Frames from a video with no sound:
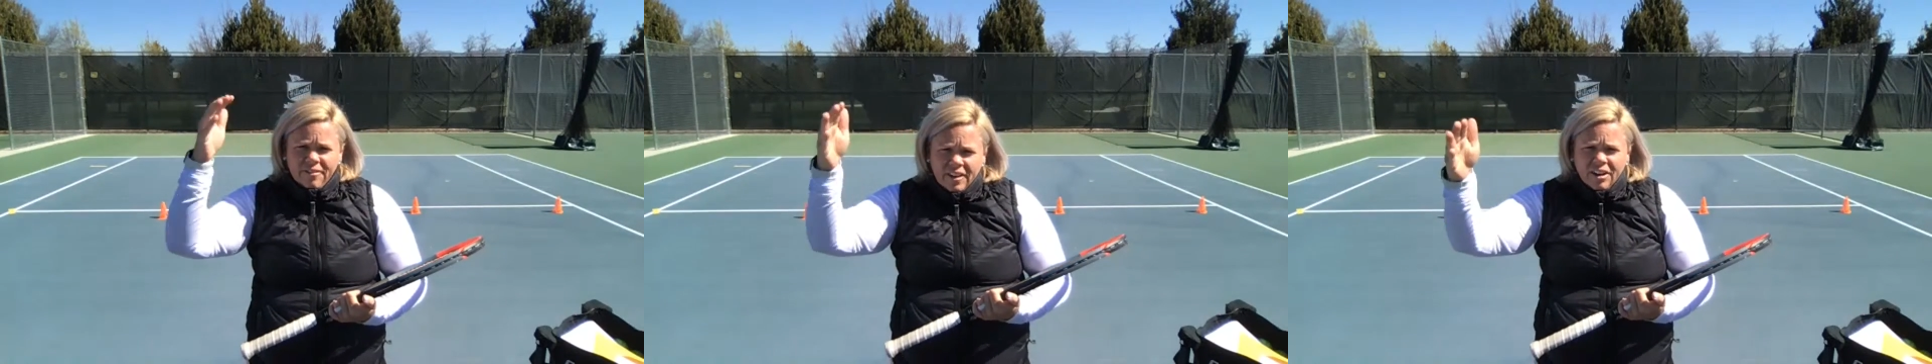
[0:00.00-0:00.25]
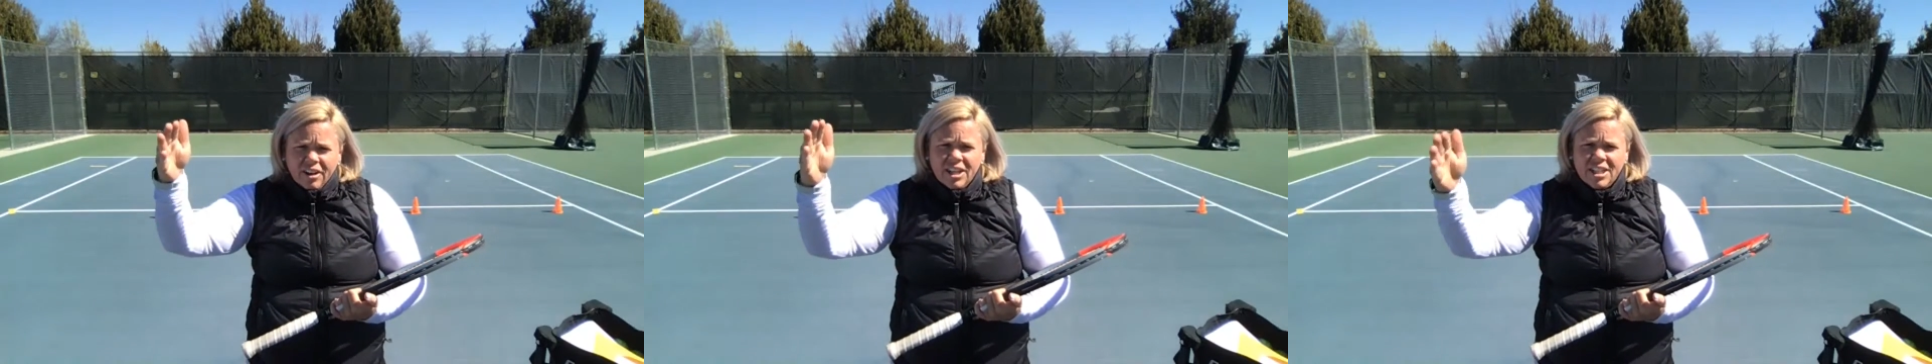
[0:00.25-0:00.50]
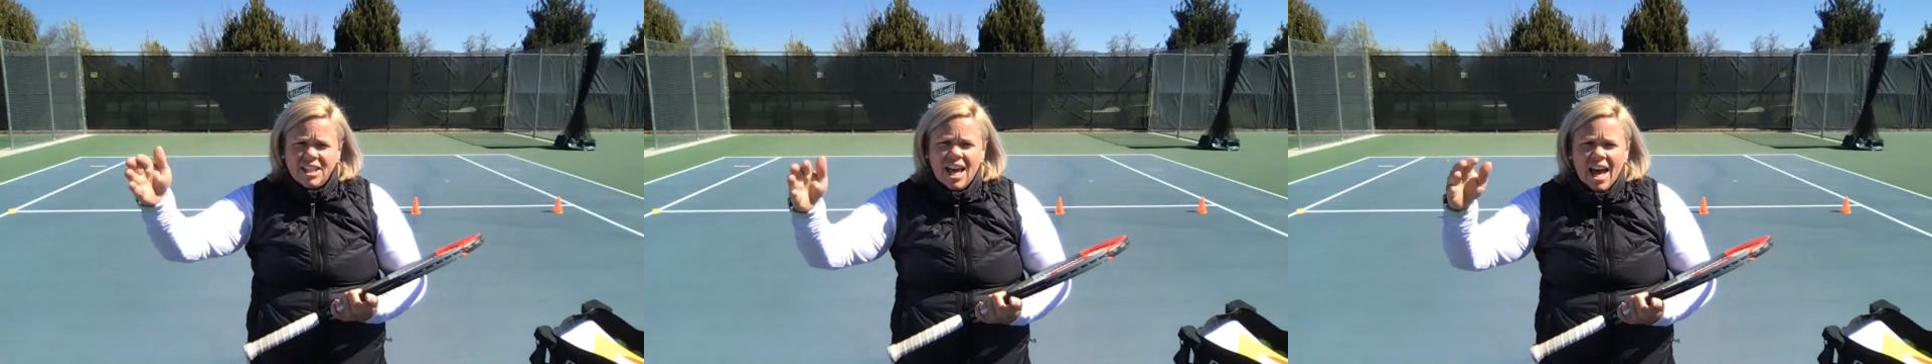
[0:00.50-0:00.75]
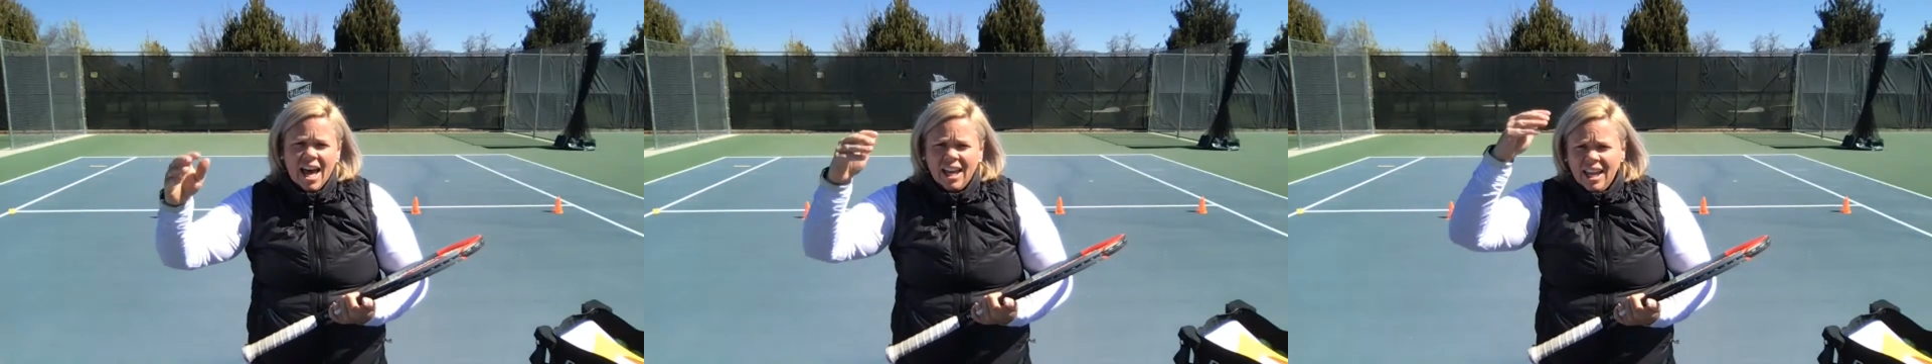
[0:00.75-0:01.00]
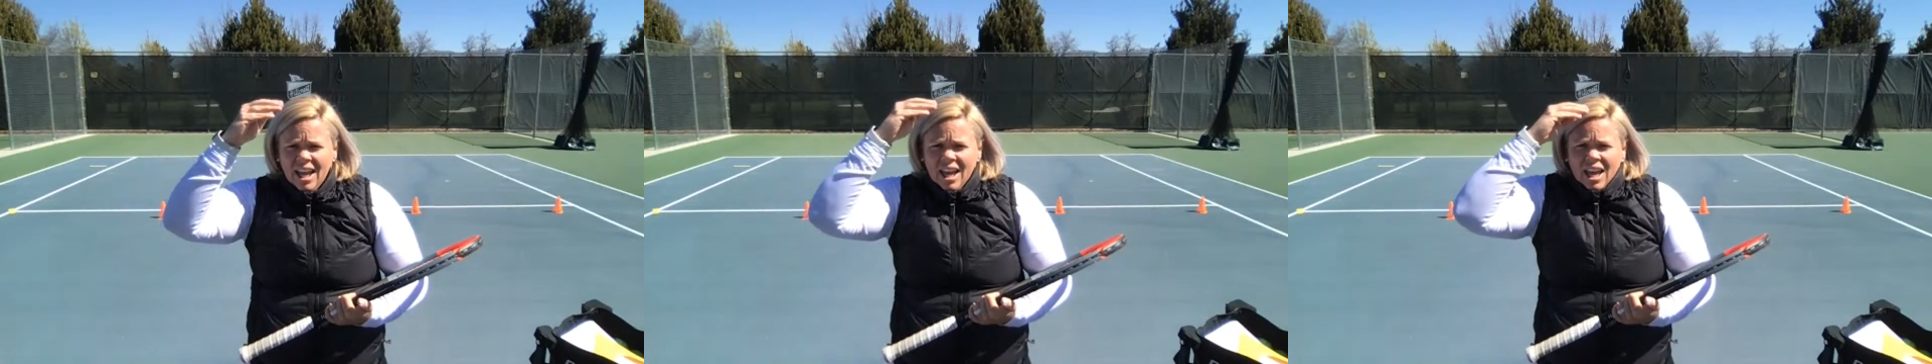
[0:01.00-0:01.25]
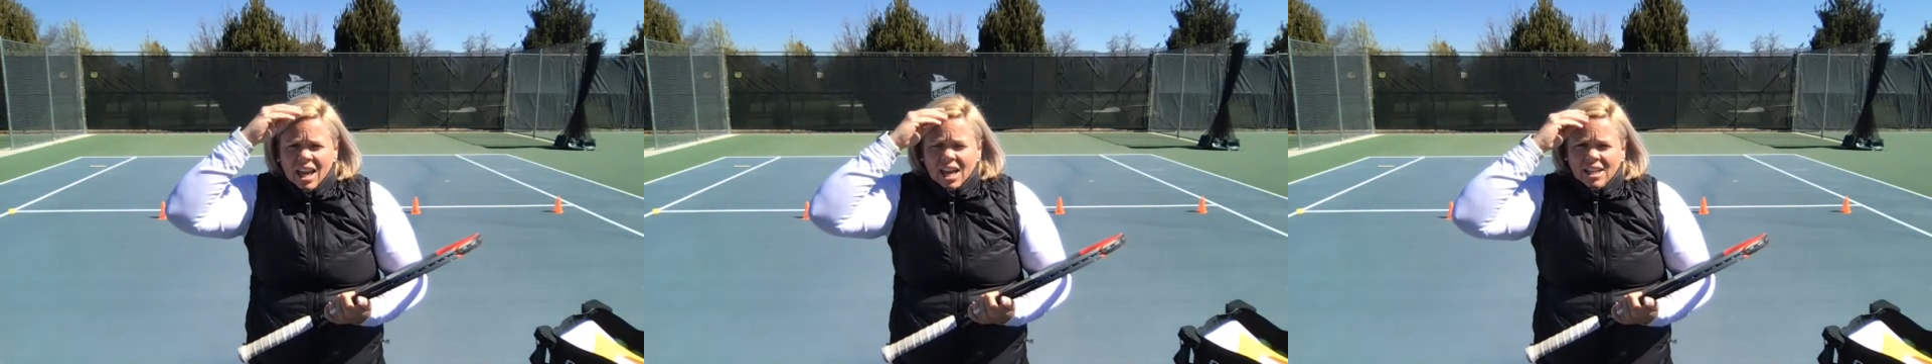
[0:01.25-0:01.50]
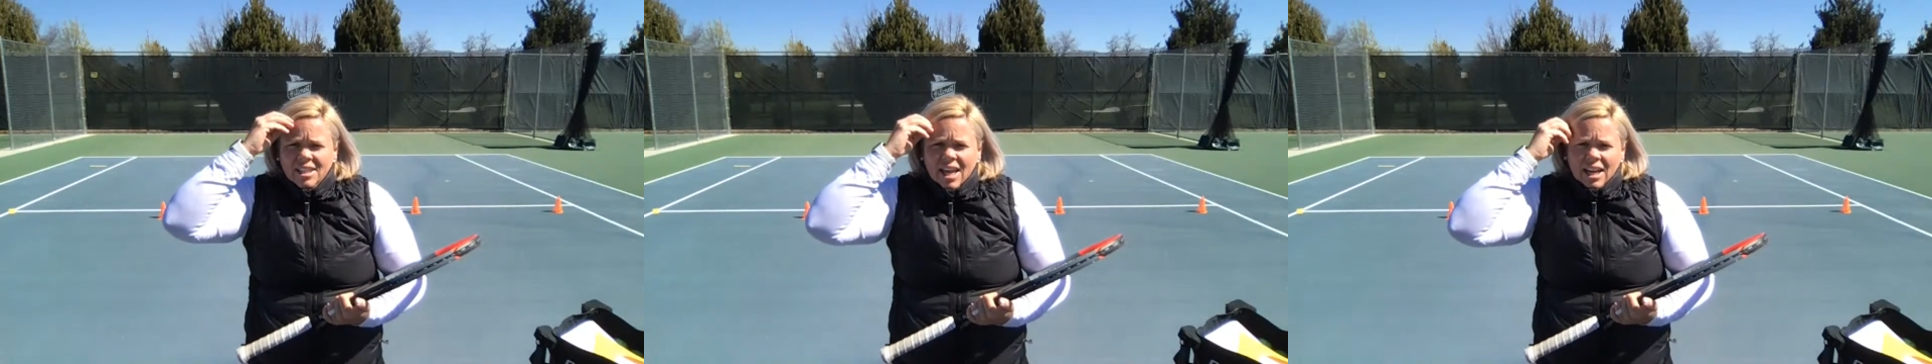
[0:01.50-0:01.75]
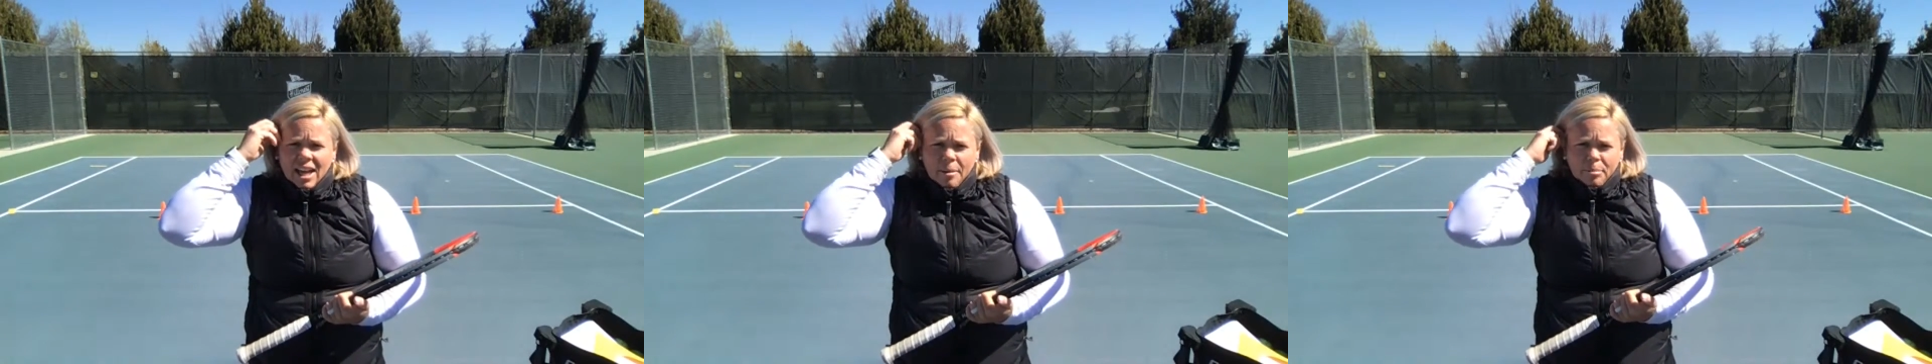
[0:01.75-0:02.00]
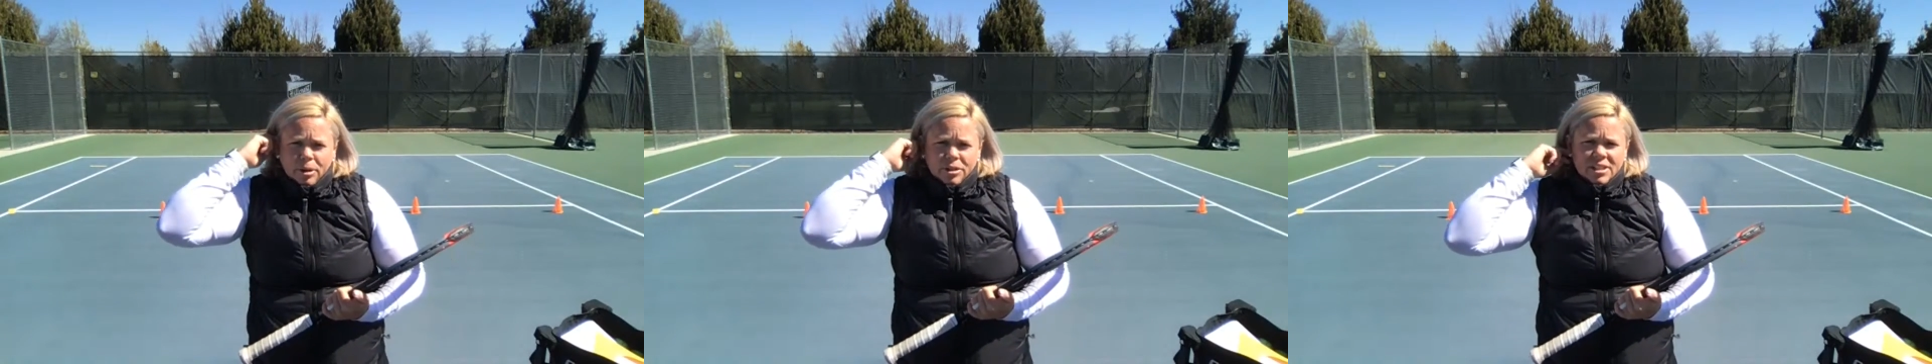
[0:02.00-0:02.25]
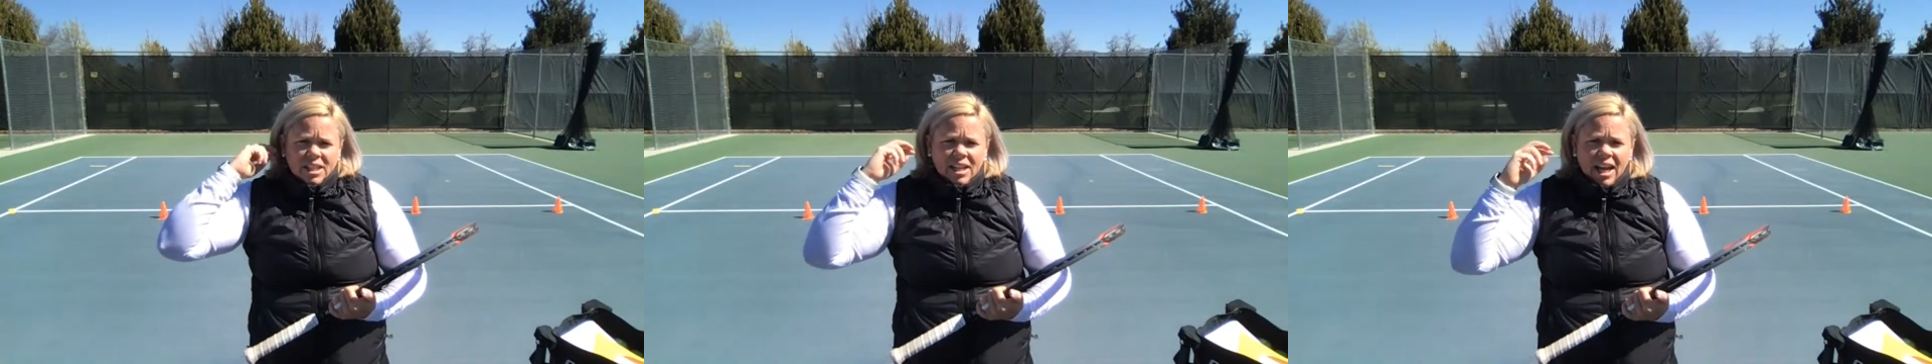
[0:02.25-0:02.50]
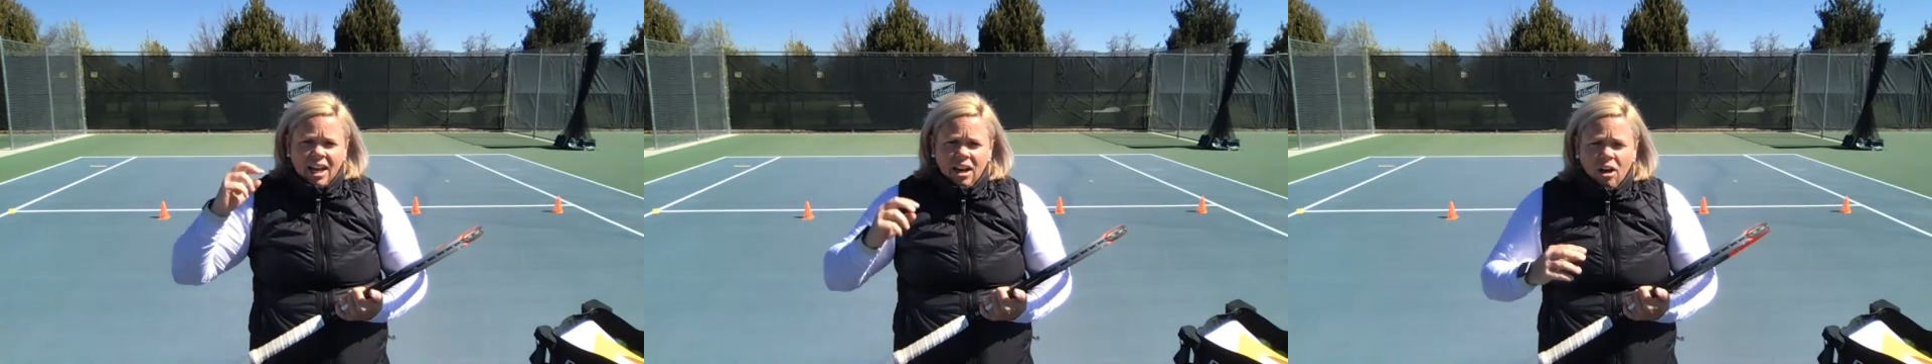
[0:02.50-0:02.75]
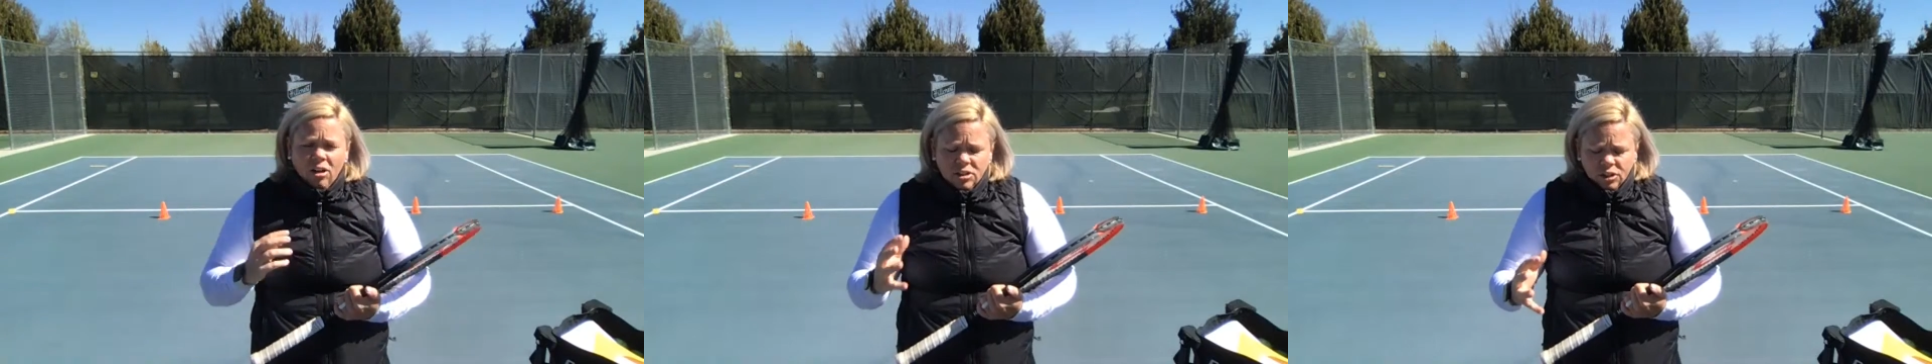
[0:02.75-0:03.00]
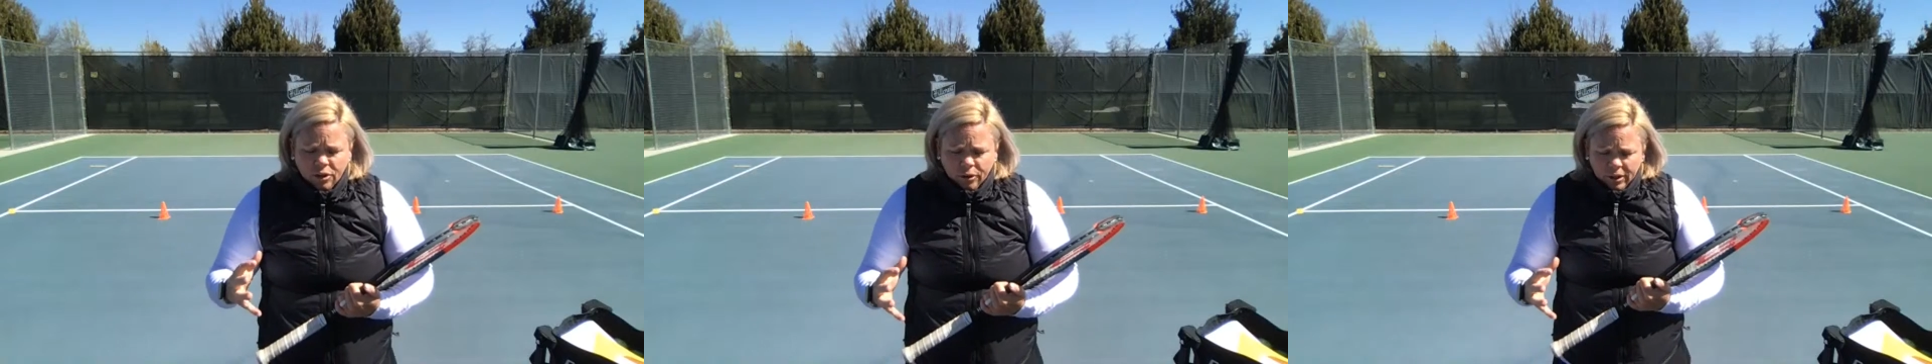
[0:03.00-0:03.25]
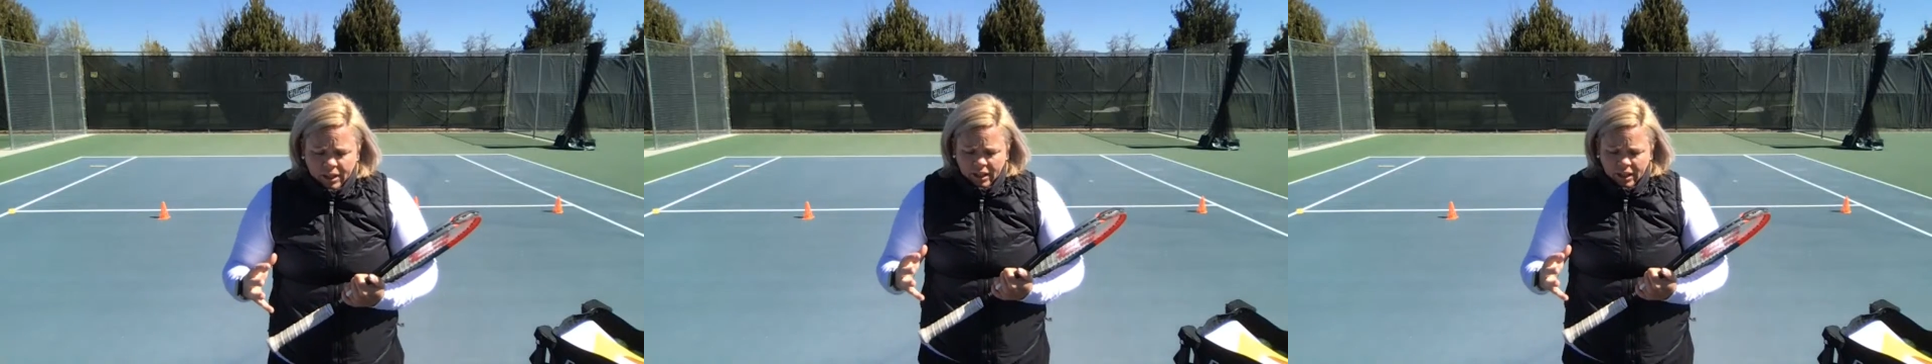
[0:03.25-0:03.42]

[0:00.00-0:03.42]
fear into that net person, and also,